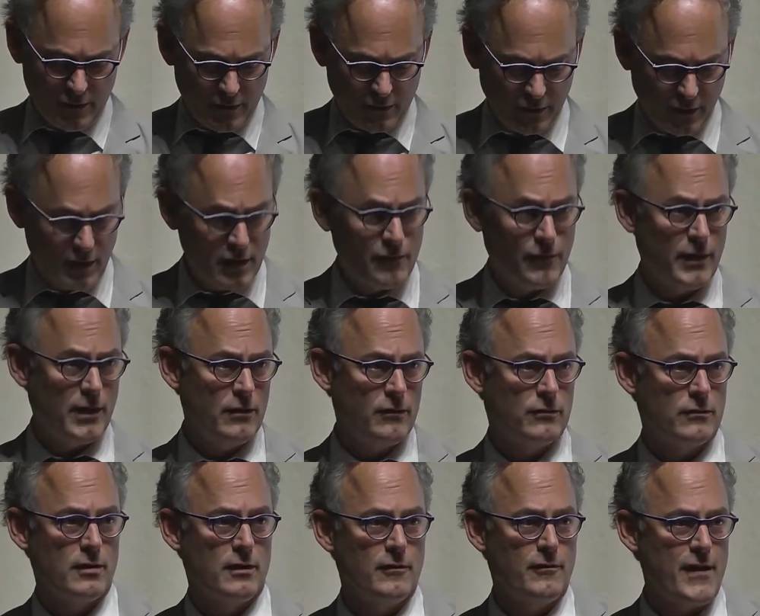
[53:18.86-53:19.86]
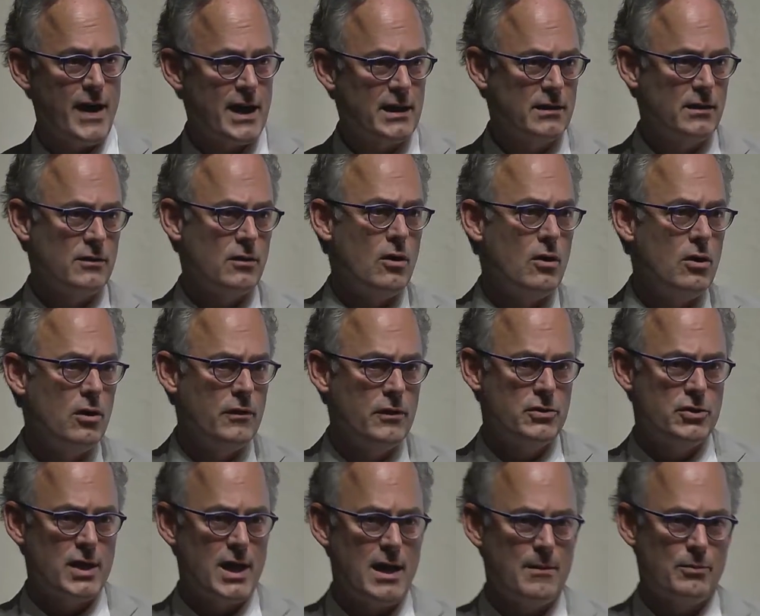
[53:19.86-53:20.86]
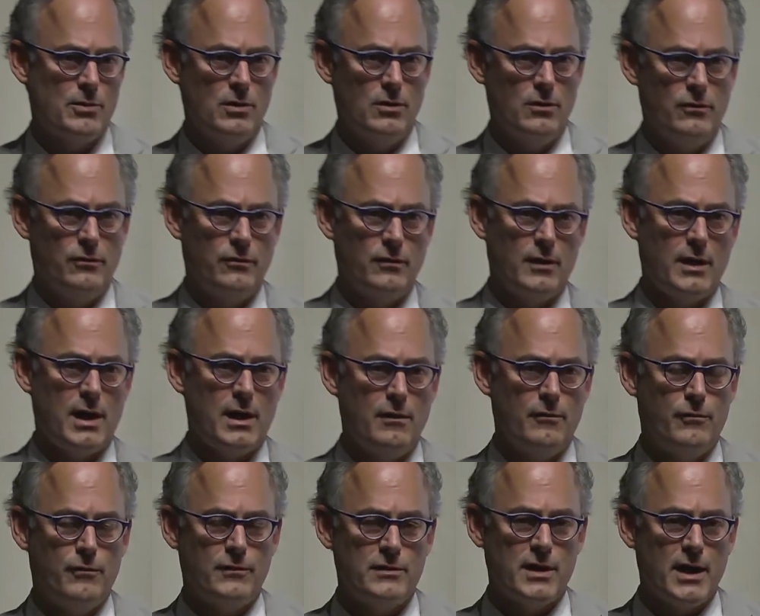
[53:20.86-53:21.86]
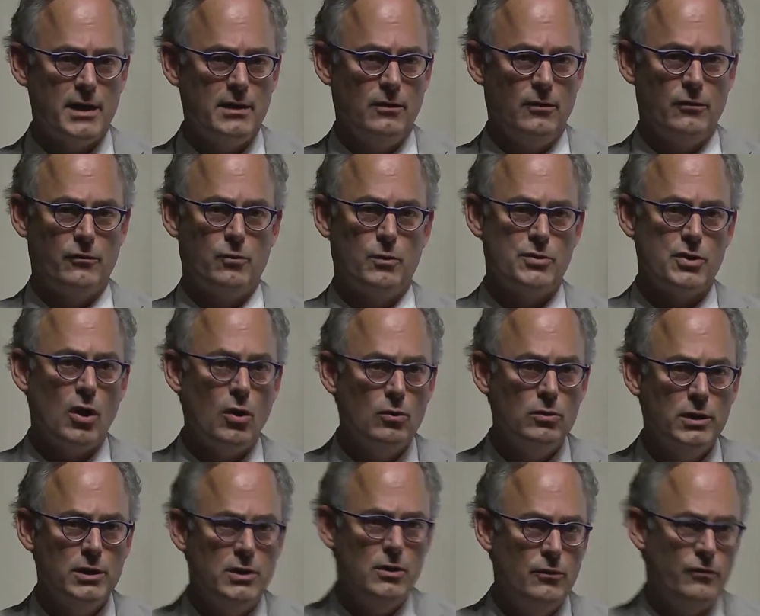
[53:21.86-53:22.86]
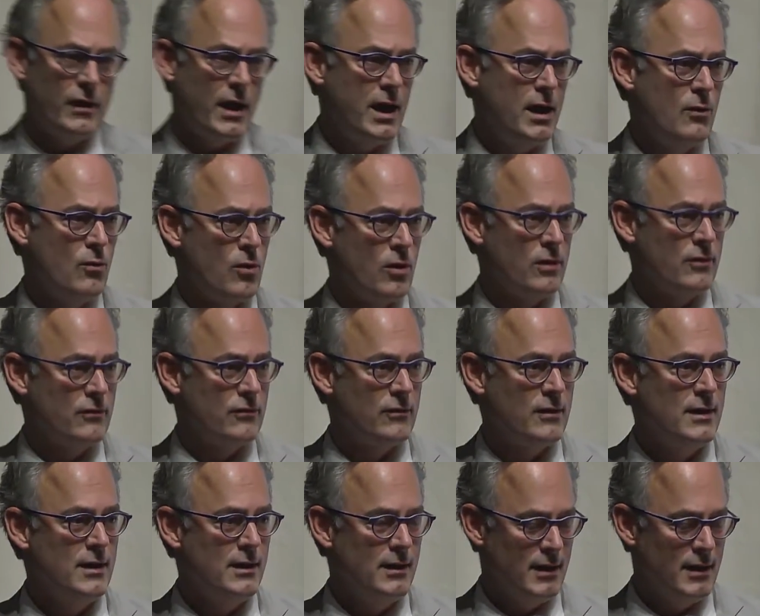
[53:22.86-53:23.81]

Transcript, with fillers: significance to the fact that all the chapters have titles which only use A words?